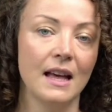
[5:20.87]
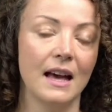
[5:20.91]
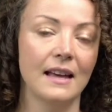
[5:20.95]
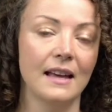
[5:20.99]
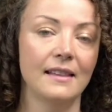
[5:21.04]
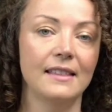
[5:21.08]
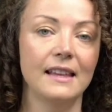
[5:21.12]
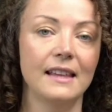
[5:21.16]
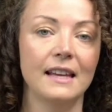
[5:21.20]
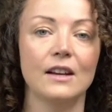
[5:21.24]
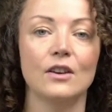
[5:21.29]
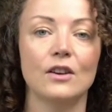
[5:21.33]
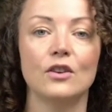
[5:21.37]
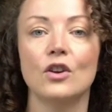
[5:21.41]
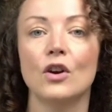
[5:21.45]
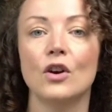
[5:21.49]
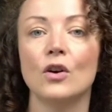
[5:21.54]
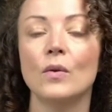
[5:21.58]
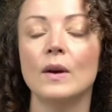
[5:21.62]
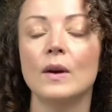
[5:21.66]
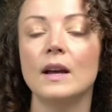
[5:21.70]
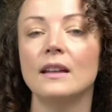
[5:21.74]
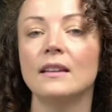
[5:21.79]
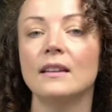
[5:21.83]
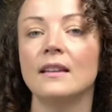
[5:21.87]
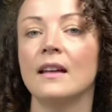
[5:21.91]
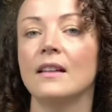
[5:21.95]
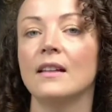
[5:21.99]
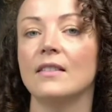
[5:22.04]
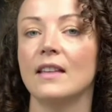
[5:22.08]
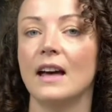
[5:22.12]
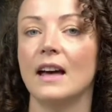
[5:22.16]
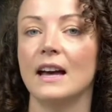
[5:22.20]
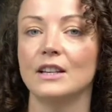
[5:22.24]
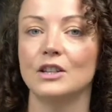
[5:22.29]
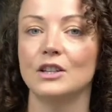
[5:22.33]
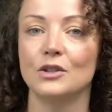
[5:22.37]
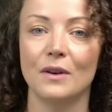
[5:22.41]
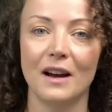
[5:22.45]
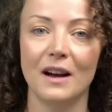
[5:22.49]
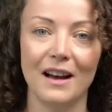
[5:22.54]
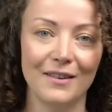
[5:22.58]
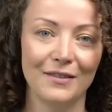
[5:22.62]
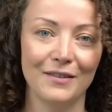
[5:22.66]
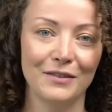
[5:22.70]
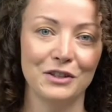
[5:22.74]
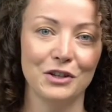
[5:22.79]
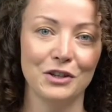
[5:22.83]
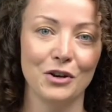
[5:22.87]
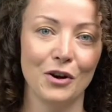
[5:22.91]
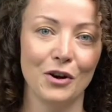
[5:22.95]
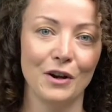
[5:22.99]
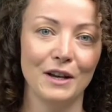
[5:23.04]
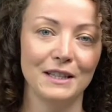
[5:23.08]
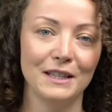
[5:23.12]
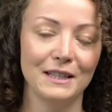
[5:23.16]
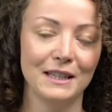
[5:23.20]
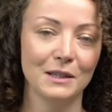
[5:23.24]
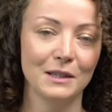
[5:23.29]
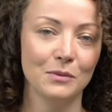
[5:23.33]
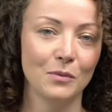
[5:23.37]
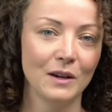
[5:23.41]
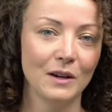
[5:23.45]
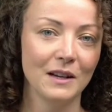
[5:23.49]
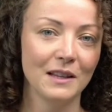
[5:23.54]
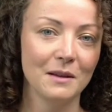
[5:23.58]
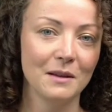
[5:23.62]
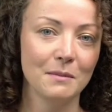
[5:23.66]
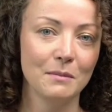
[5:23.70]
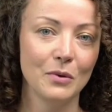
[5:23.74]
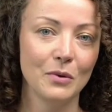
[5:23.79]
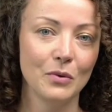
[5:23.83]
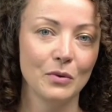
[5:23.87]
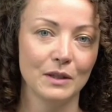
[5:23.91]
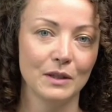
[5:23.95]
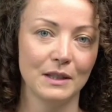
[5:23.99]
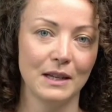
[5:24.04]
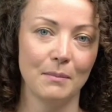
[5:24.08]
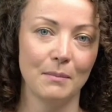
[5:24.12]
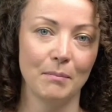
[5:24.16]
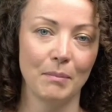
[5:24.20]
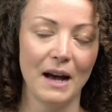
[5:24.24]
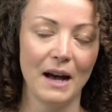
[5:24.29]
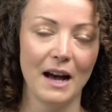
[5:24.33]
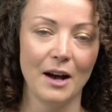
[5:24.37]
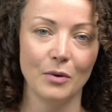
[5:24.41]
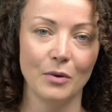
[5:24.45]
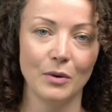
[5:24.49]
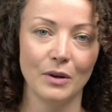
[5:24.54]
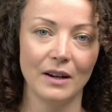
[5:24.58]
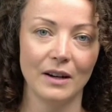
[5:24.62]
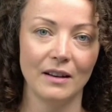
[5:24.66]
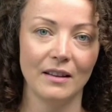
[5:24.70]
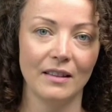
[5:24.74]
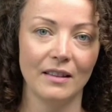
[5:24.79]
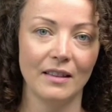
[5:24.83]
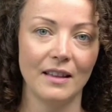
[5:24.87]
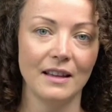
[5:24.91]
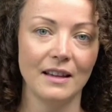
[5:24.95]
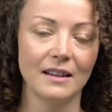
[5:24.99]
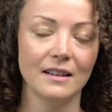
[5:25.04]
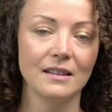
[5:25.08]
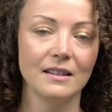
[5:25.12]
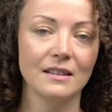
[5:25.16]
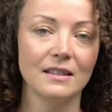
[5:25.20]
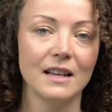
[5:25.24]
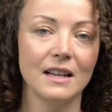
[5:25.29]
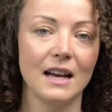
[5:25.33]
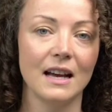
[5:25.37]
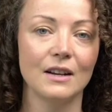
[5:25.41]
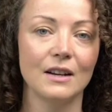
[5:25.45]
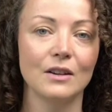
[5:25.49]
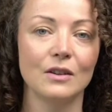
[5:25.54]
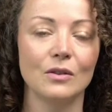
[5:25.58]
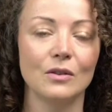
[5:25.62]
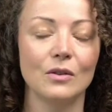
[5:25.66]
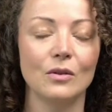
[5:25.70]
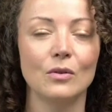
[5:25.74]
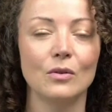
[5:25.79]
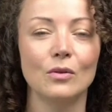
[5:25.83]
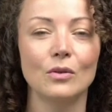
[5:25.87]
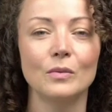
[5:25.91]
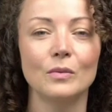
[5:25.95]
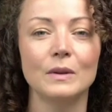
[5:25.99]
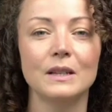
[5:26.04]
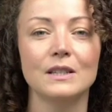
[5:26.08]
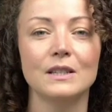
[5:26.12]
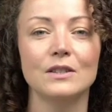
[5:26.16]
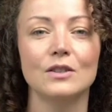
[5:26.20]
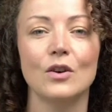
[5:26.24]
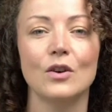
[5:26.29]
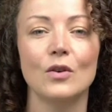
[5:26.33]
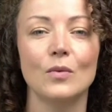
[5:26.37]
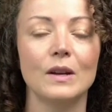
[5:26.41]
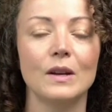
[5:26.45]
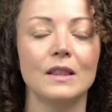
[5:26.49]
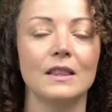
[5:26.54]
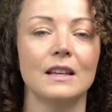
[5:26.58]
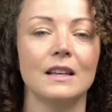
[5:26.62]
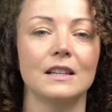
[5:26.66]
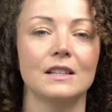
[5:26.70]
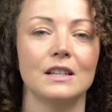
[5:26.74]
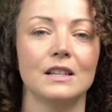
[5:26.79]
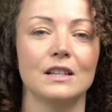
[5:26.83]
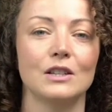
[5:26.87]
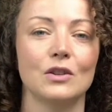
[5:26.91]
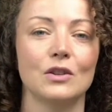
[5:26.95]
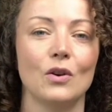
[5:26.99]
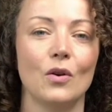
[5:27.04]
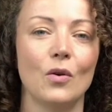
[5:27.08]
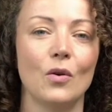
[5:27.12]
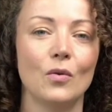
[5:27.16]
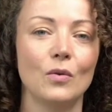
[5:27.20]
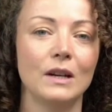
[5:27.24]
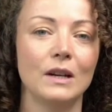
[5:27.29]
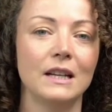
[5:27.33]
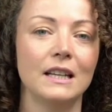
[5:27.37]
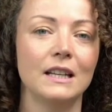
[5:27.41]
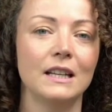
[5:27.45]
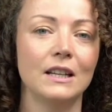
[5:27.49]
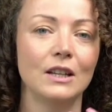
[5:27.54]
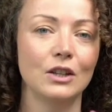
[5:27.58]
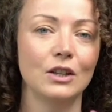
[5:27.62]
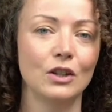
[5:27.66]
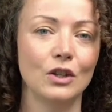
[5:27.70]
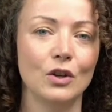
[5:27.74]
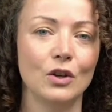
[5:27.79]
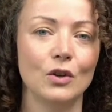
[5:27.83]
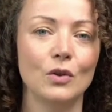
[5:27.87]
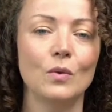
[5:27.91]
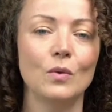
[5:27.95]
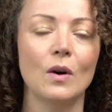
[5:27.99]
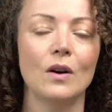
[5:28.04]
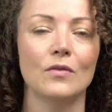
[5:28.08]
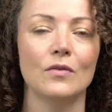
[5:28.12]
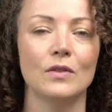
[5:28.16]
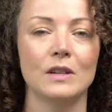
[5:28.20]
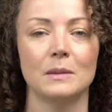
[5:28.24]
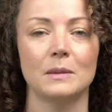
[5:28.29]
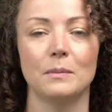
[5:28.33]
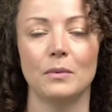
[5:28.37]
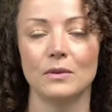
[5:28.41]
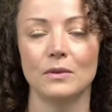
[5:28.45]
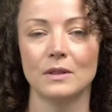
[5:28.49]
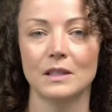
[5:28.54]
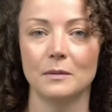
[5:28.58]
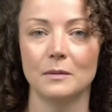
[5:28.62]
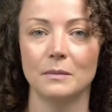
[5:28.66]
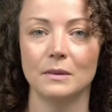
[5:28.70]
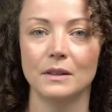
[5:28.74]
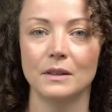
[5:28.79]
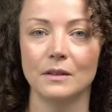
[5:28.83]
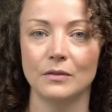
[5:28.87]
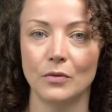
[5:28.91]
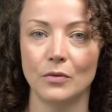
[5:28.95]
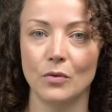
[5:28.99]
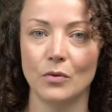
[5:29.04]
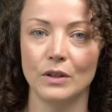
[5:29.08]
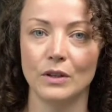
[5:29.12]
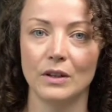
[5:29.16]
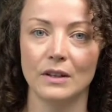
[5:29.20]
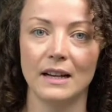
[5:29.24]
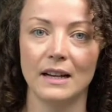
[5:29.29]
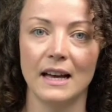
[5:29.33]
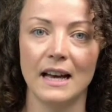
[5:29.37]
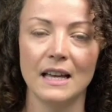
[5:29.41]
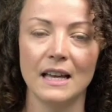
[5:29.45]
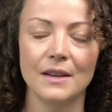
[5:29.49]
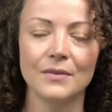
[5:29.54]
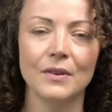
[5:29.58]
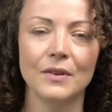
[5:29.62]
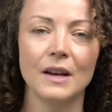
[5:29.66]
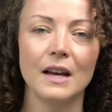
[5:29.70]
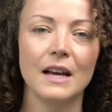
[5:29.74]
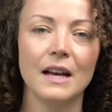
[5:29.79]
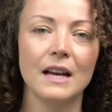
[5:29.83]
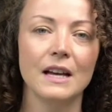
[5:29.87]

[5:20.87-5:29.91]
I think knowing that you have choice is one of the most empowering things, and always knowing that it's only you are responsible for your life.